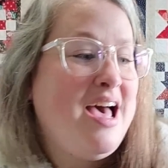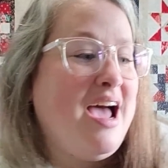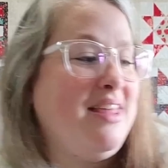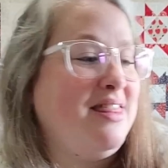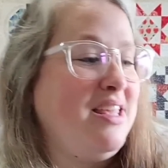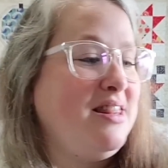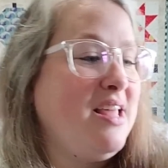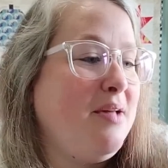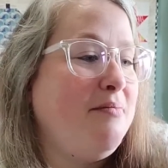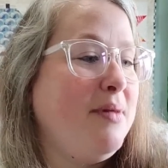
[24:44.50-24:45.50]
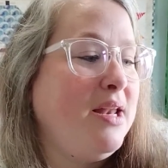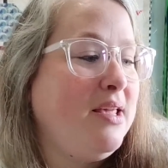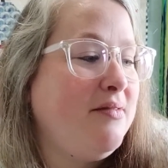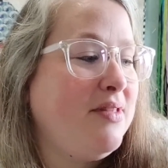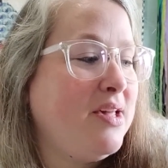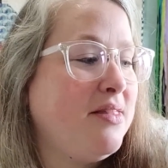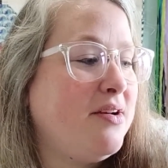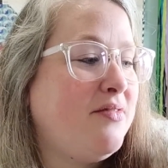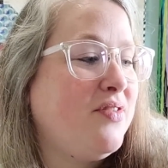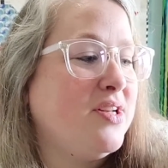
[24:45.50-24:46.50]
I think that many of the
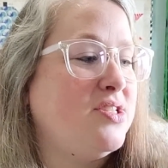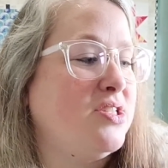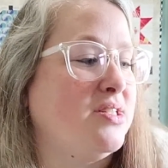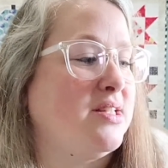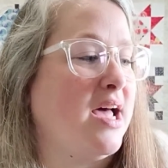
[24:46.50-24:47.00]
other finishes,